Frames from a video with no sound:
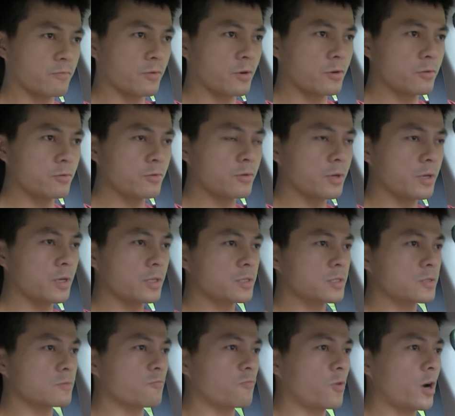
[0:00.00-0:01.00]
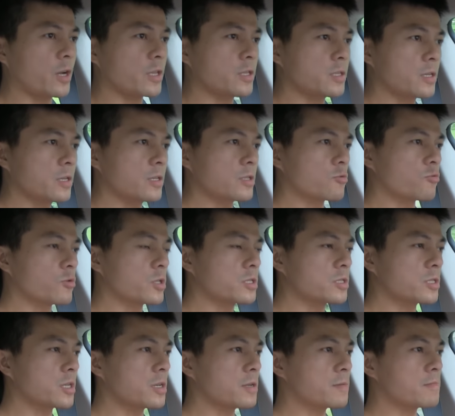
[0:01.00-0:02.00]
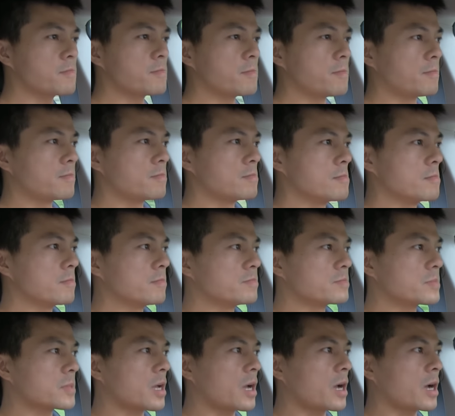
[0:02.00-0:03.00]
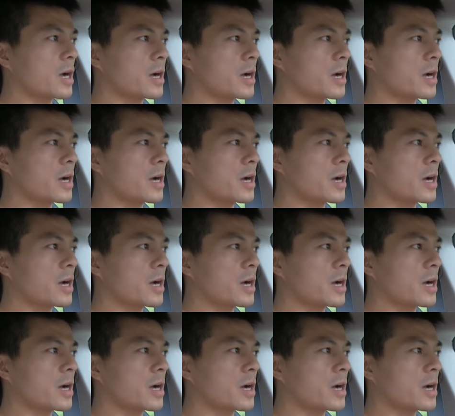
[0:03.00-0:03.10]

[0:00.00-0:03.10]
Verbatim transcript: this, the next gen seats are great when you do